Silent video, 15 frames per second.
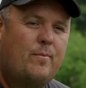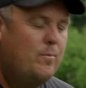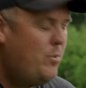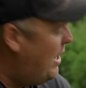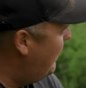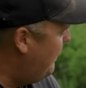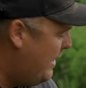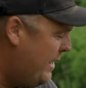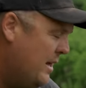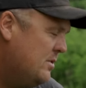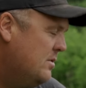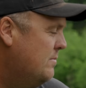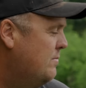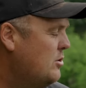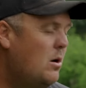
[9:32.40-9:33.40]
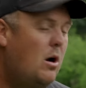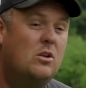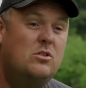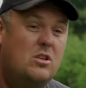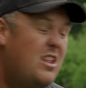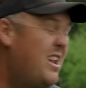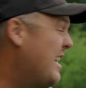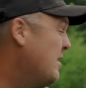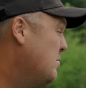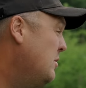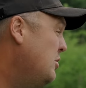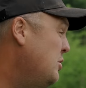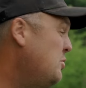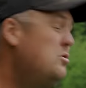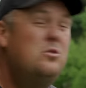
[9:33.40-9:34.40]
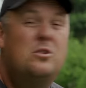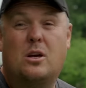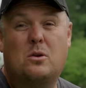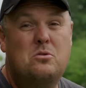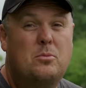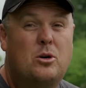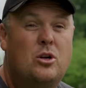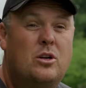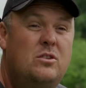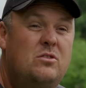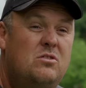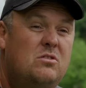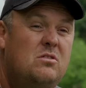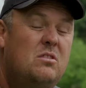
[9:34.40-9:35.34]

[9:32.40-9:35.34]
But anyway, yes, so on to the next one. You two can go to Moorlands.